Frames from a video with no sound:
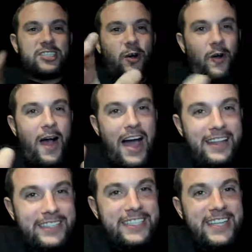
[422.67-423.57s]
So I
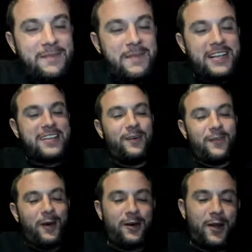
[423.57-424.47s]
like to take myself
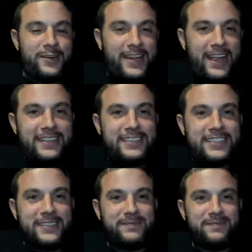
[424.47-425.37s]
out on dates,
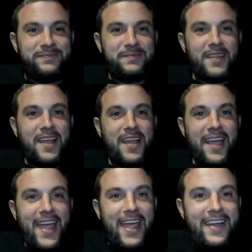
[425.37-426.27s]

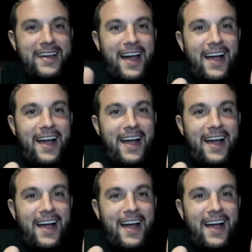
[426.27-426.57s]
and